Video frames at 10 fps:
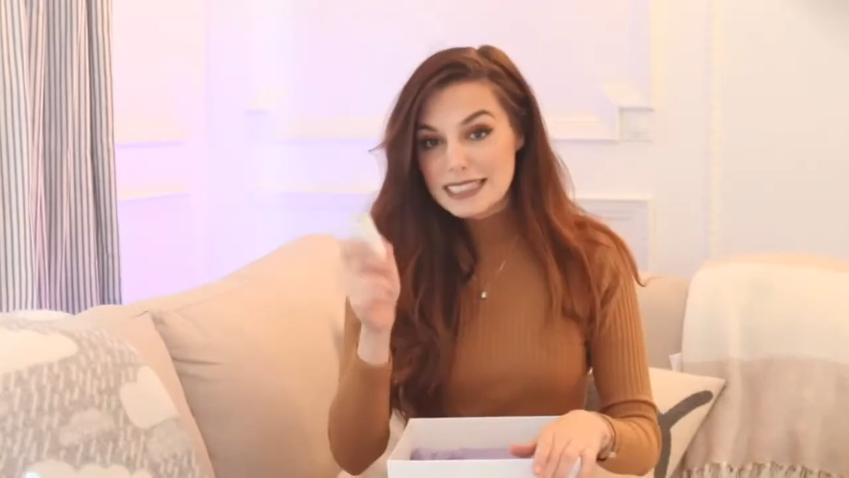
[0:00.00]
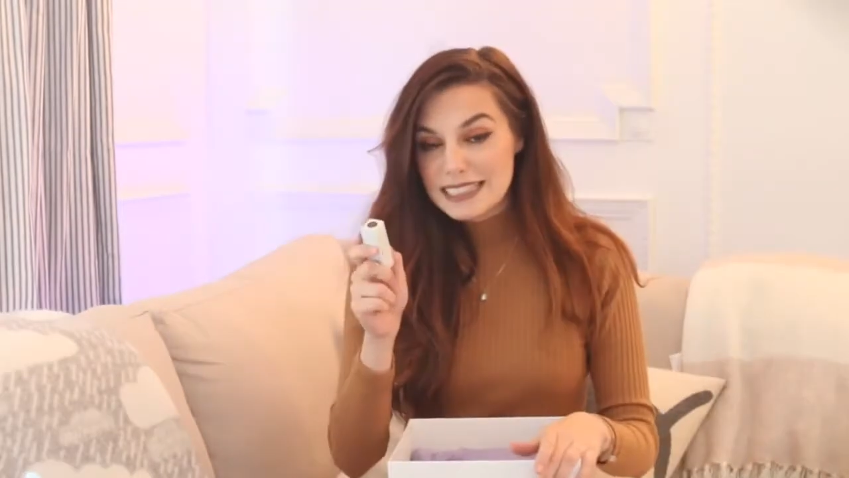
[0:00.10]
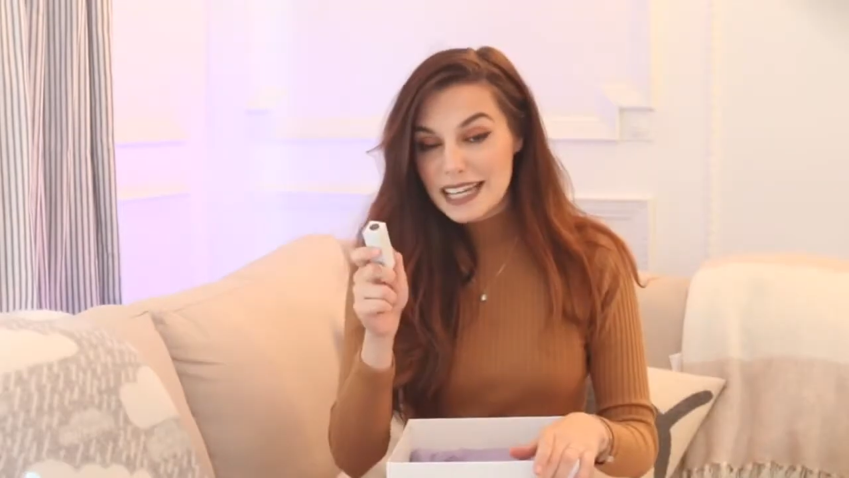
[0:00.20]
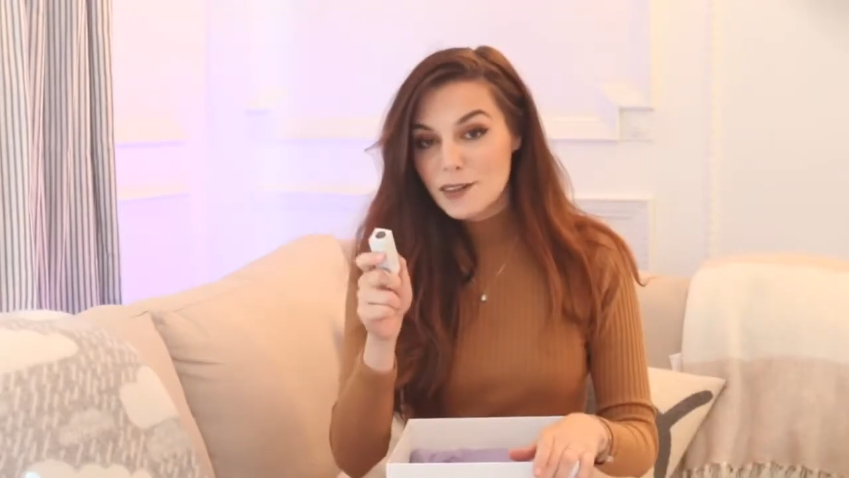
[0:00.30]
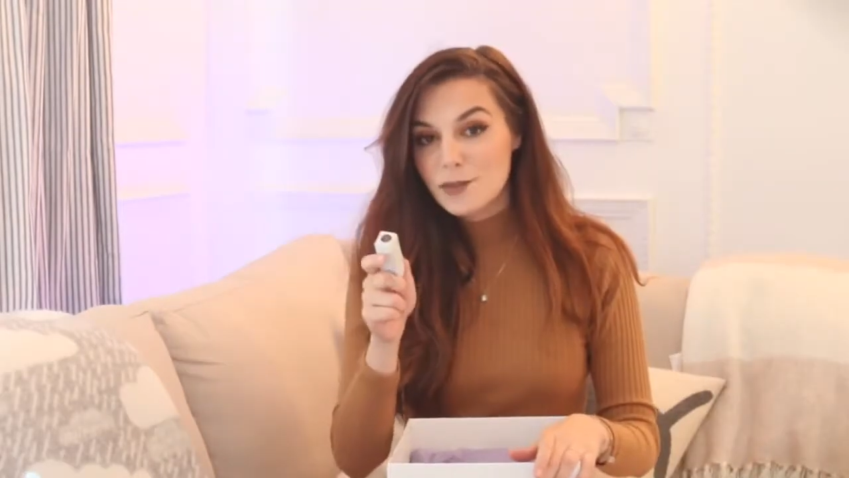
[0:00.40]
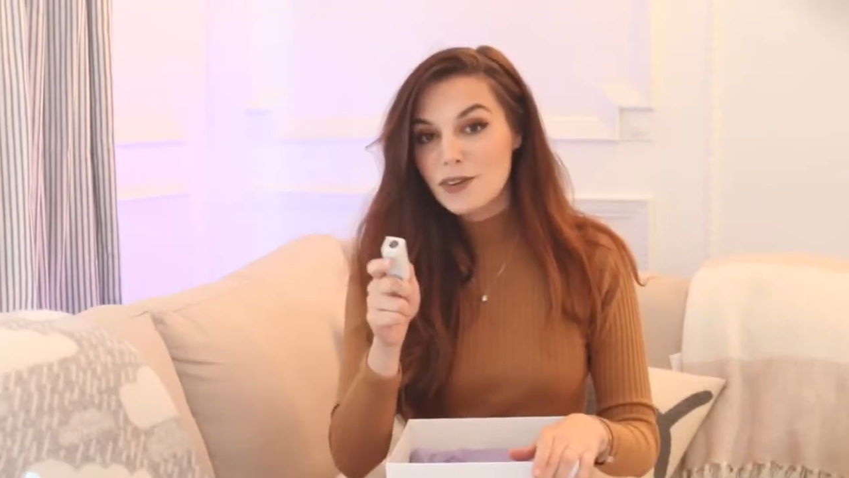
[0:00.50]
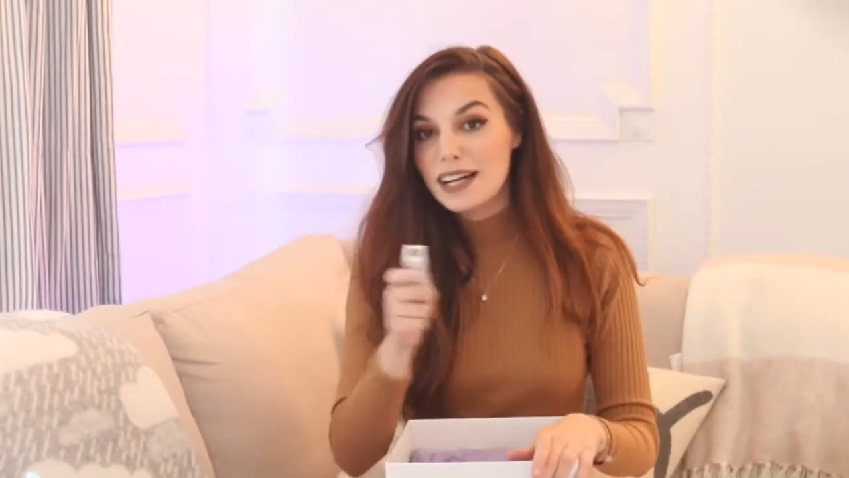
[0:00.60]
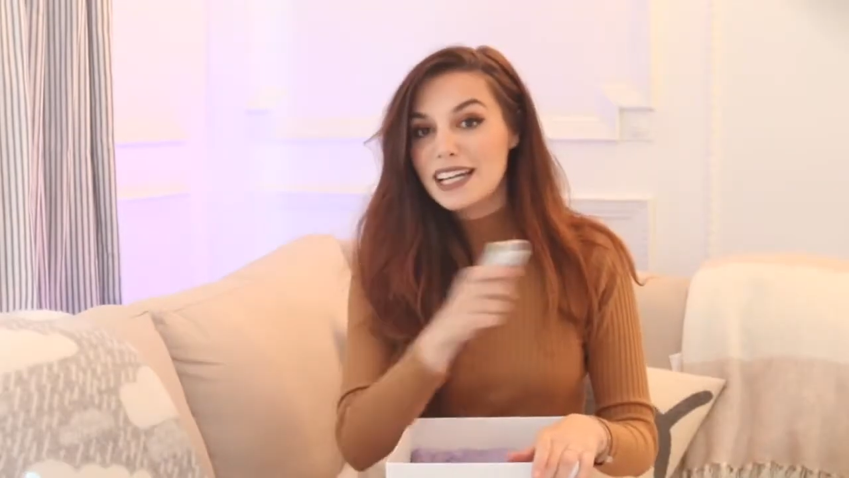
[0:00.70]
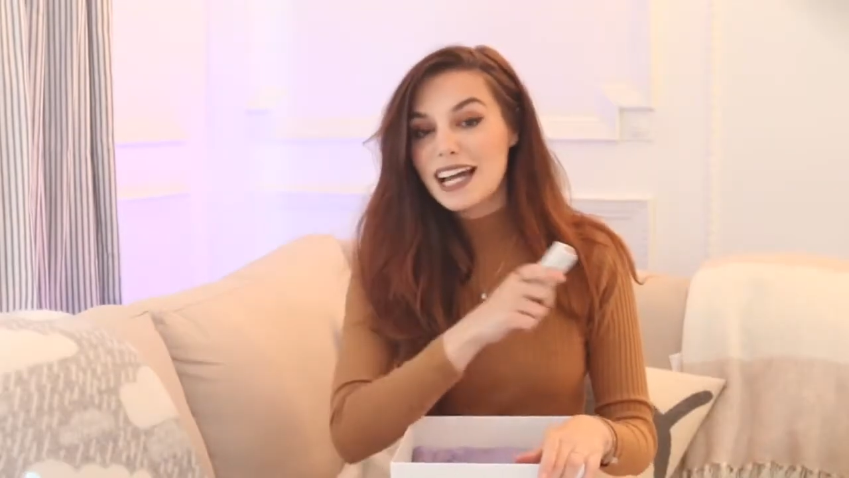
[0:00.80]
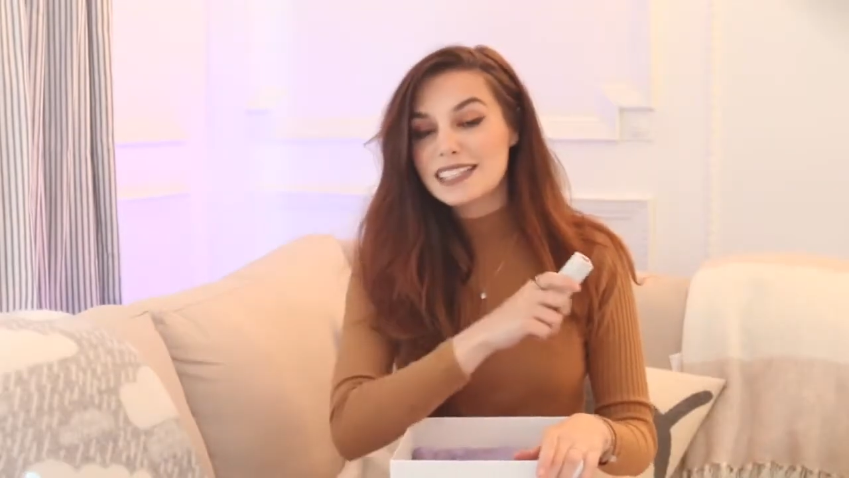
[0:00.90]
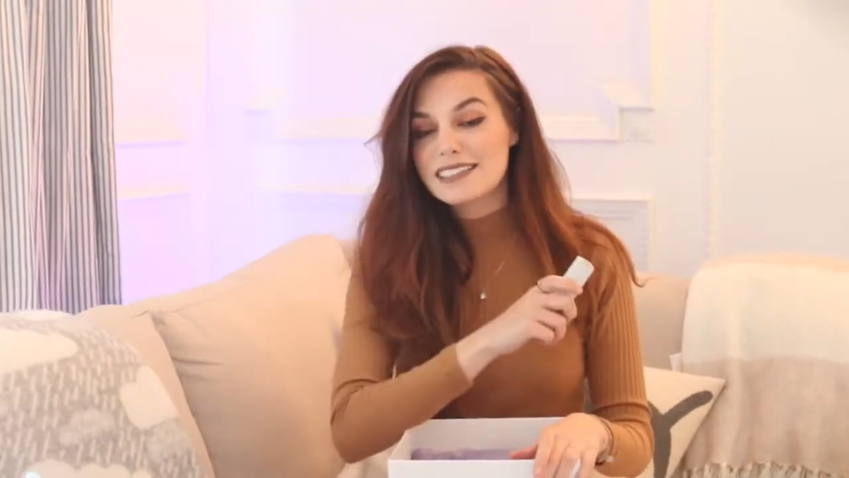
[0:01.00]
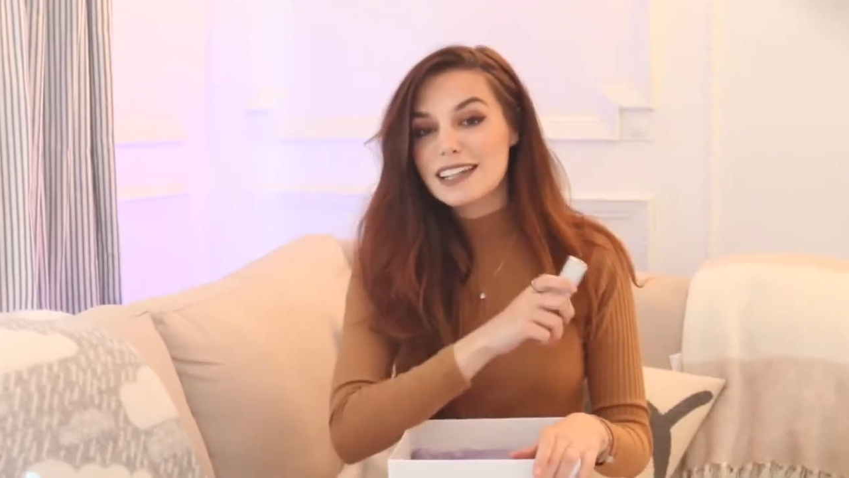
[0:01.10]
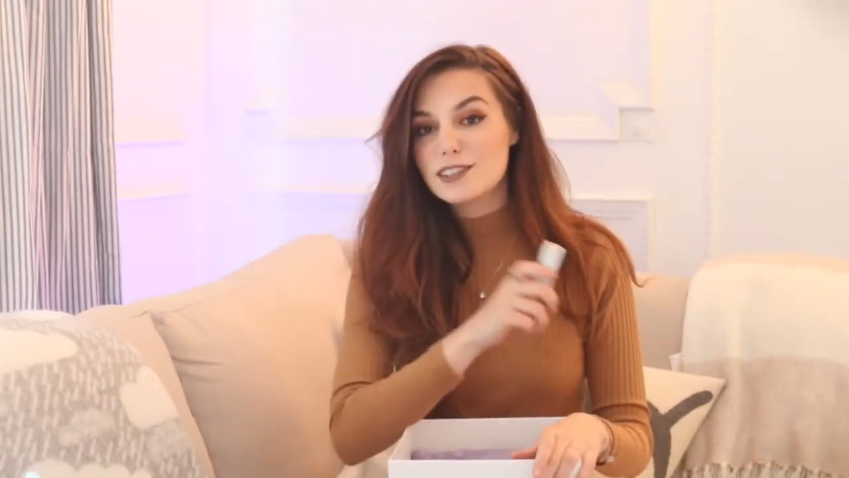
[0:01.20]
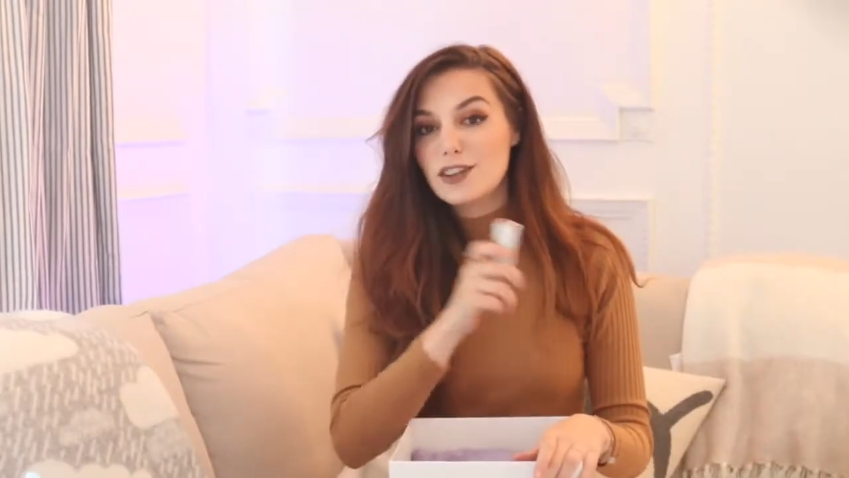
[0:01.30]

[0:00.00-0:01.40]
The second one I decided